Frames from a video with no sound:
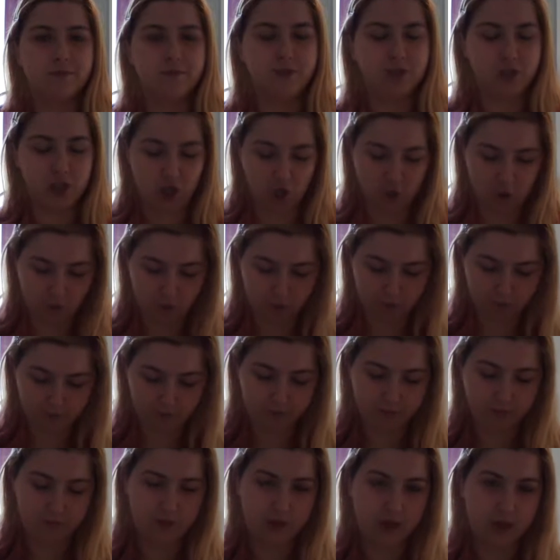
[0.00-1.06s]
So
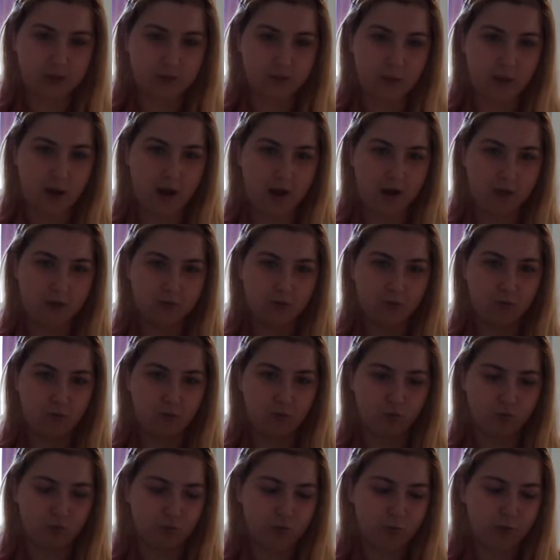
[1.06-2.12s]
that's why I wrote
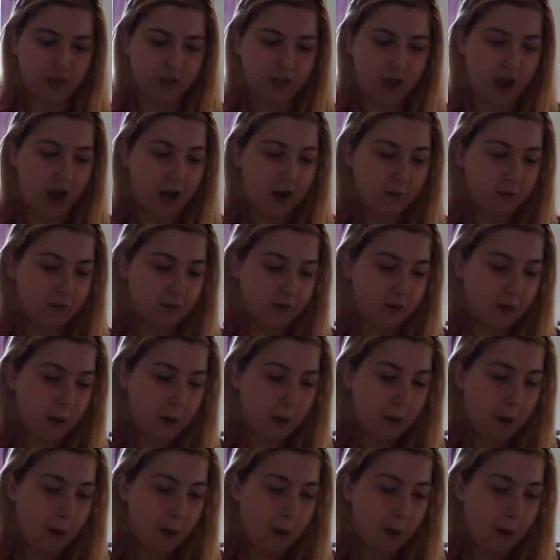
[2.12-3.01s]
speak to animals.